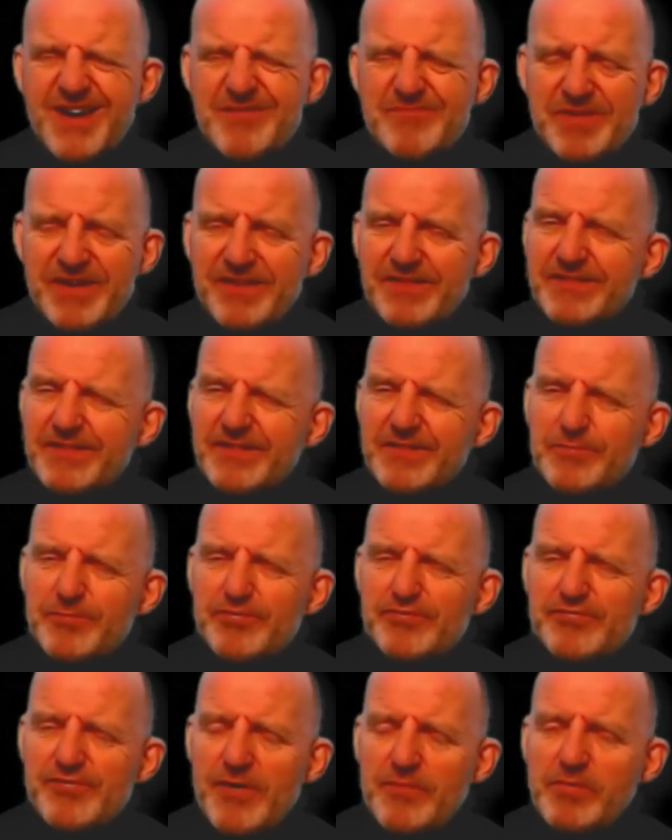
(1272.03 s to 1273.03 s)
because there's
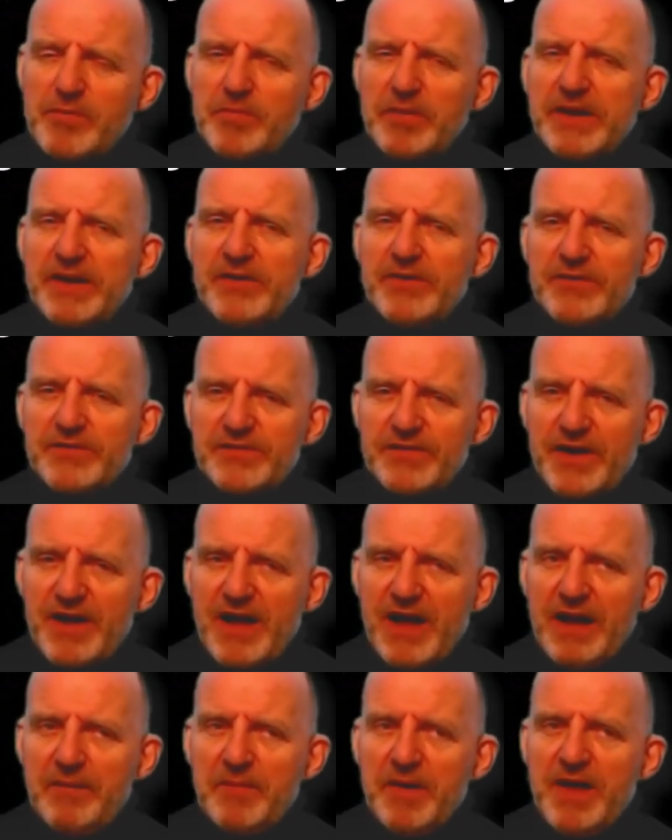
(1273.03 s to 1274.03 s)
probably not
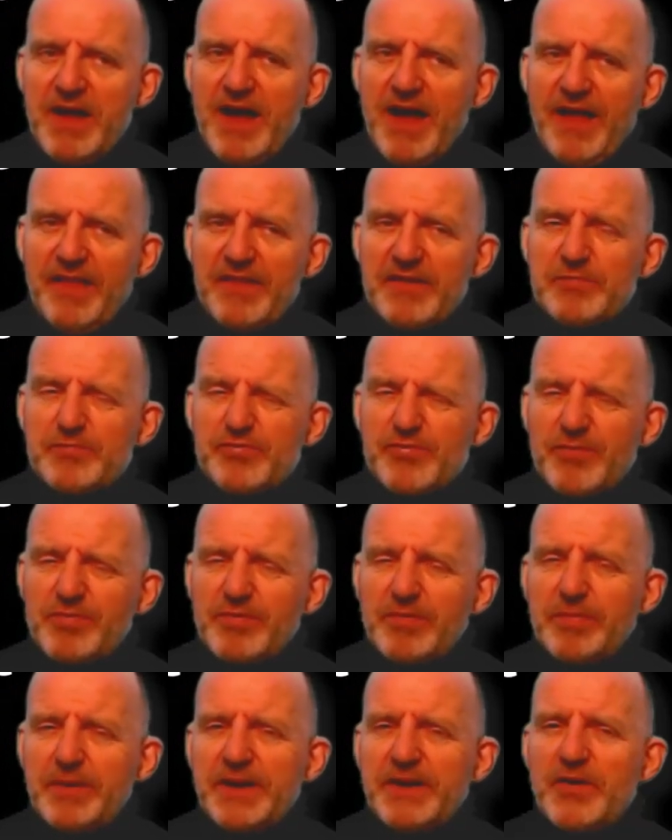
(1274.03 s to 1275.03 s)
time and there's
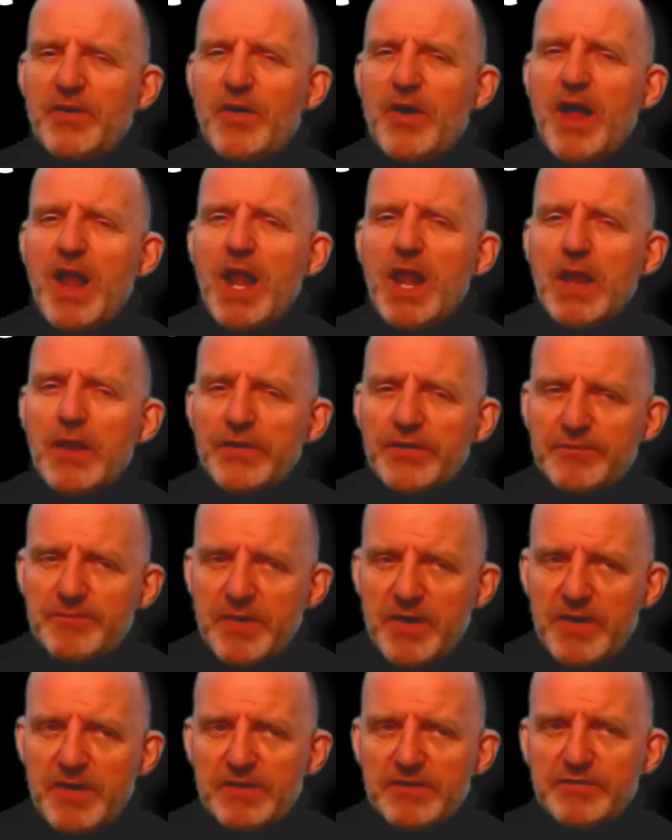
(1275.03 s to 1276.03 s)
probably not a lot of
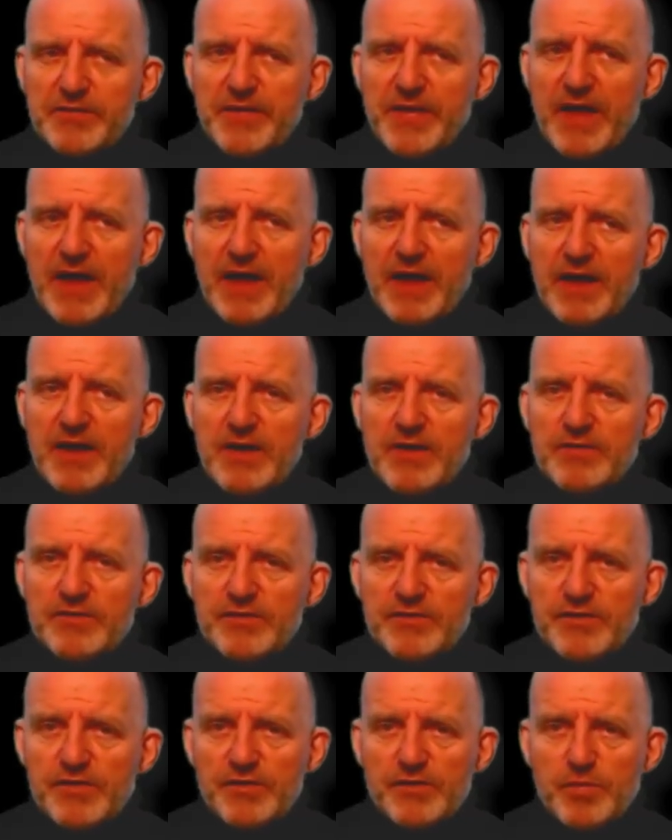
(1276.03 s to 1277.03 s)
marks for that.
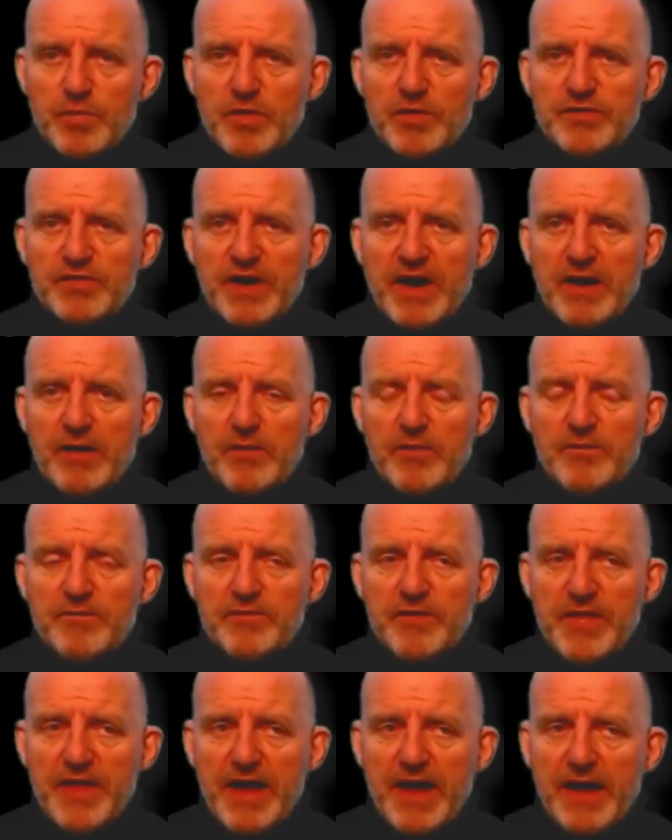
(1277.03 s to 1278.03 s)
So just watch out
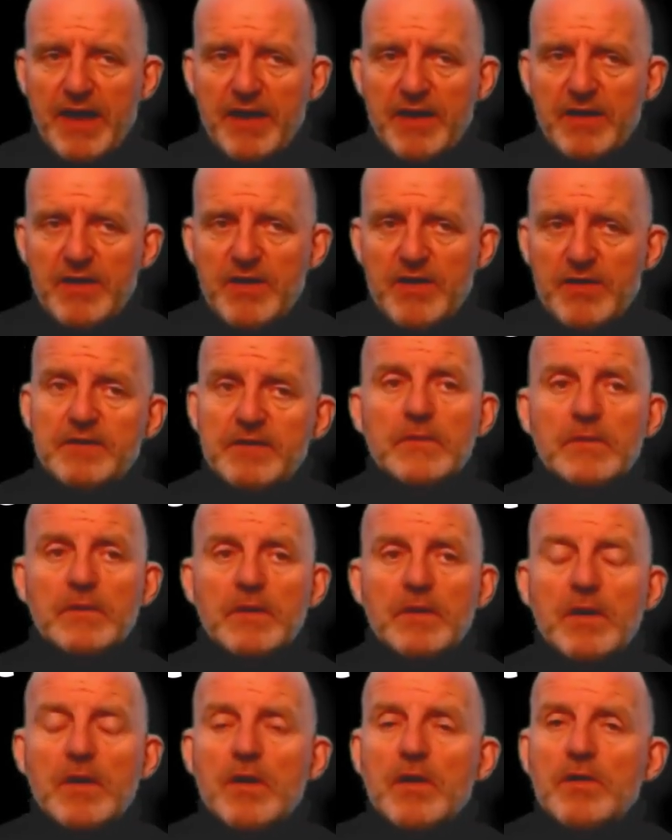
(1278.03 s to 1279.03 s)
for that.
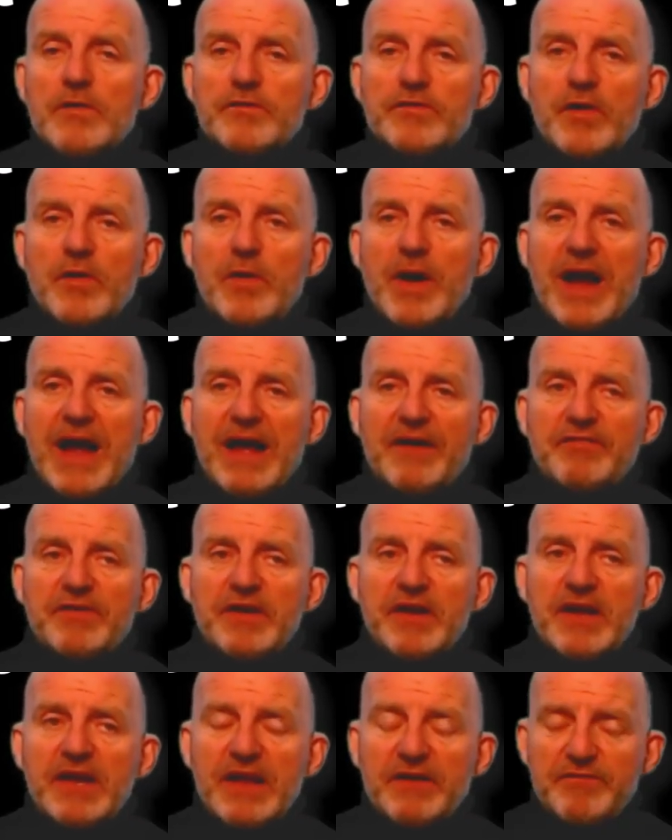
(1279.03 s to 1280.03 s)
So
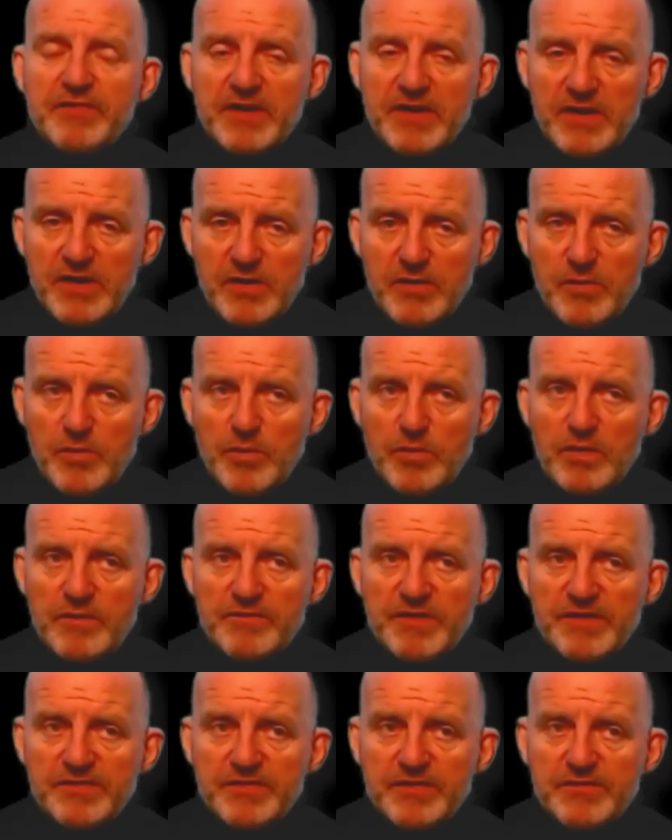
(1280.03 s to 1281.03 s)
having given you all of
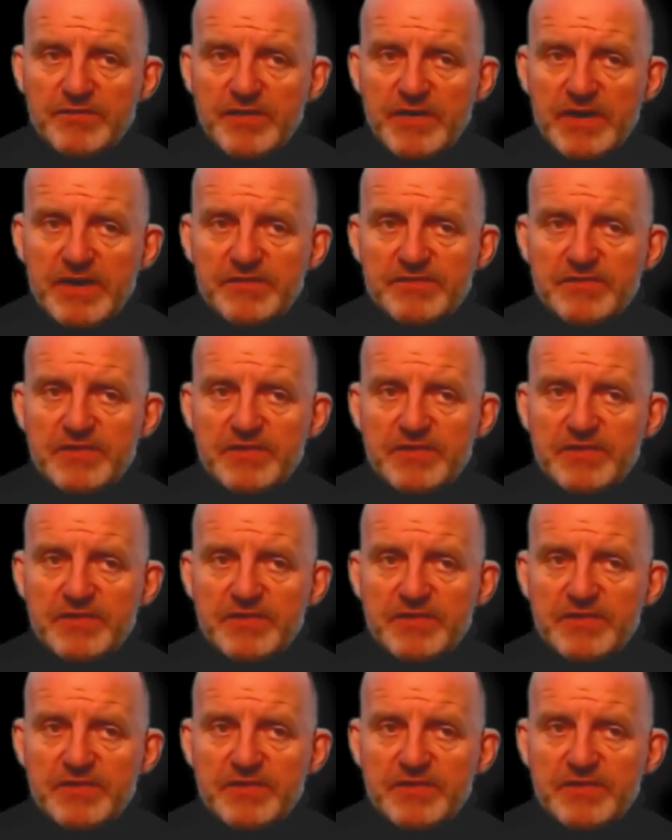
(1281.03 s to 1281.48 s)
this advice,